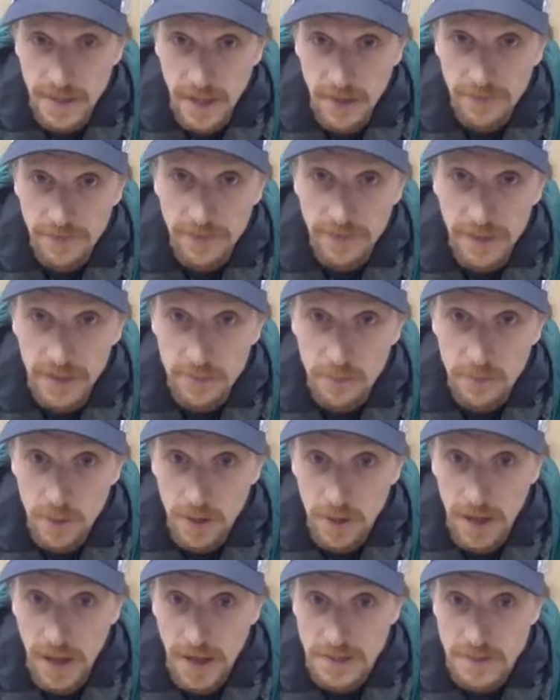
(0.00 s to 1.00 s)
definitely
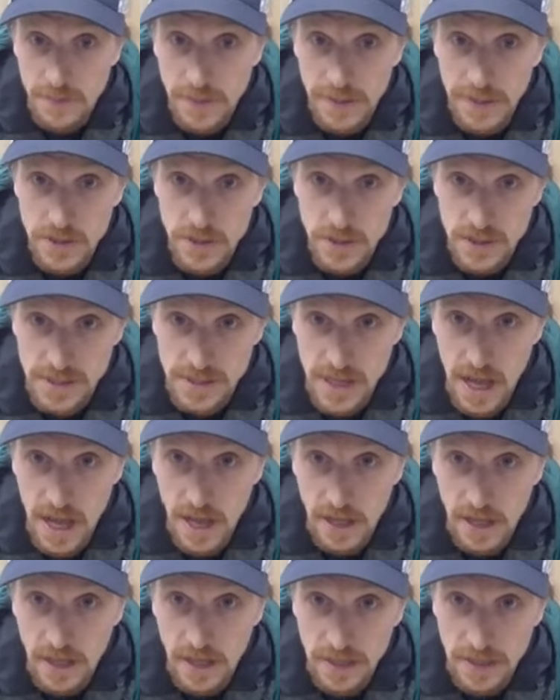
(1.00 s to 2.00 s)
more expedition
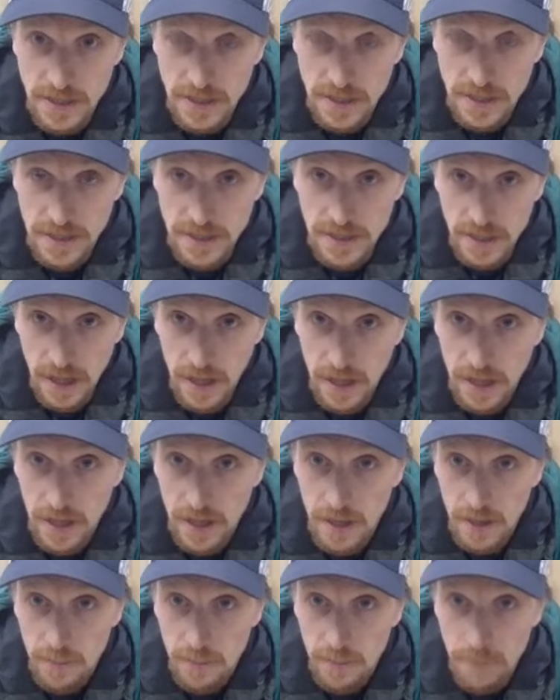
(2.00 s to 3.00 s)
style
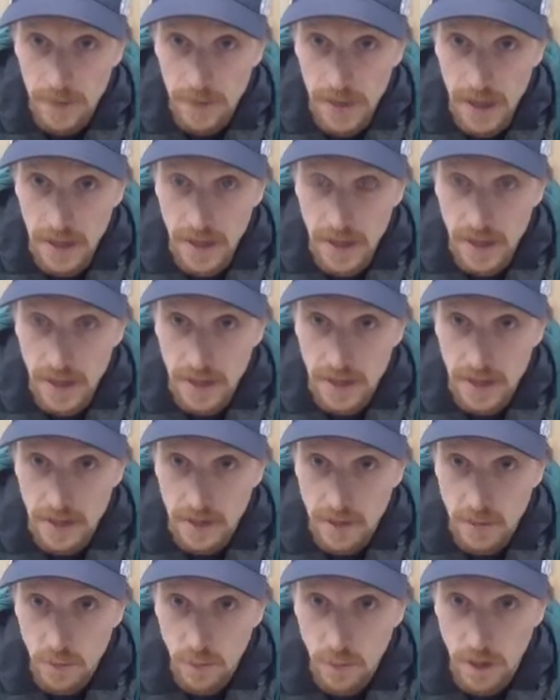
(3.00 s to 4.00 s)
um, and
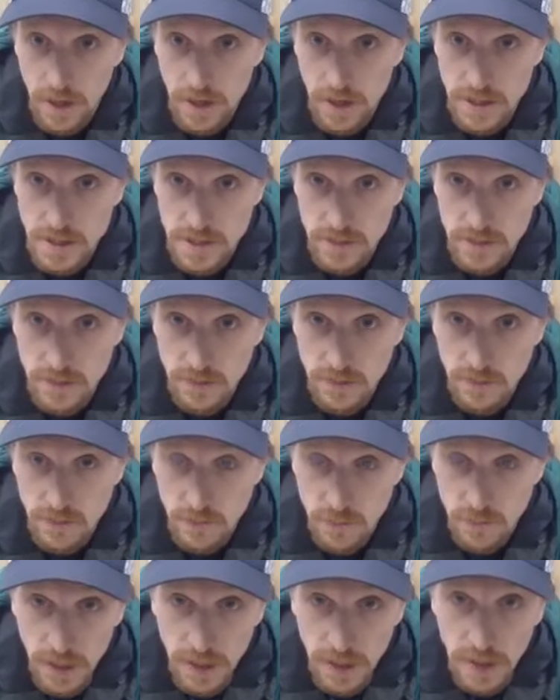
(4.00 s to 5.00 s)
works
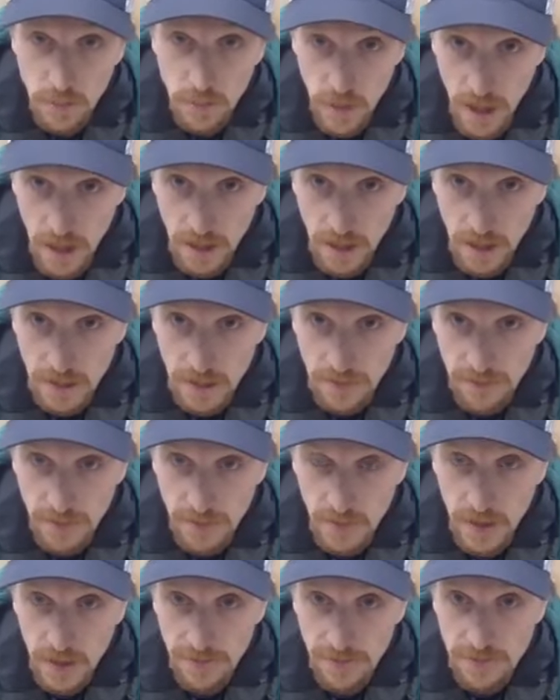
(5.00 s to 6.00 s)
really well if
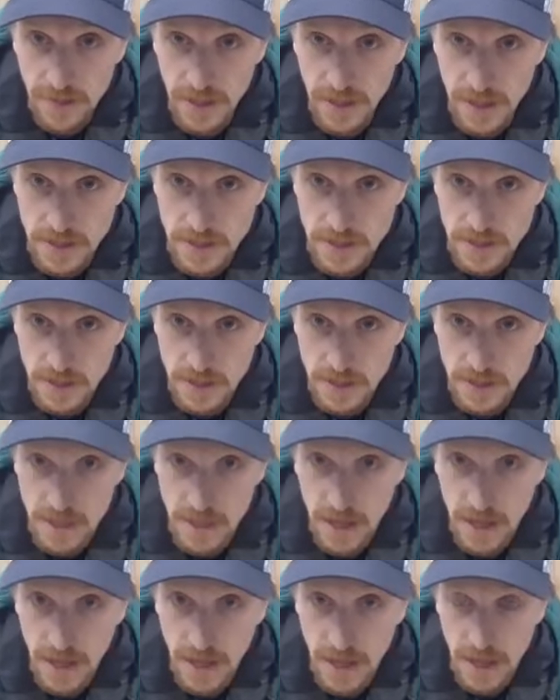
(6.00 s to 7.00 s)
you have the inserts
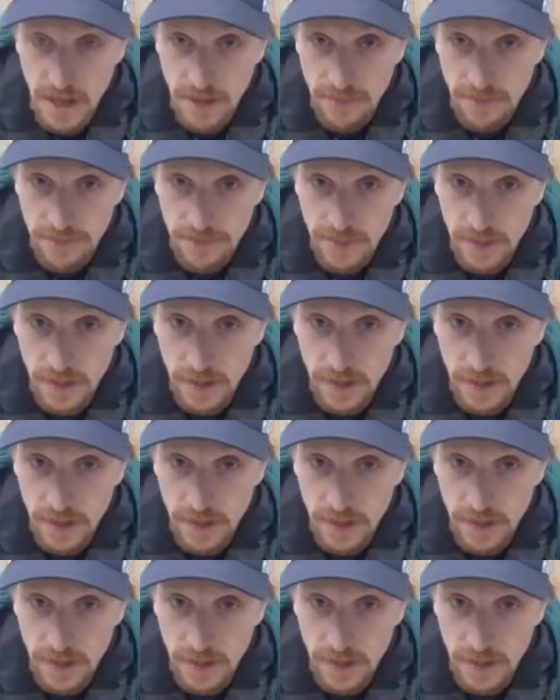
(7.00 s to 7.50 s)
that I have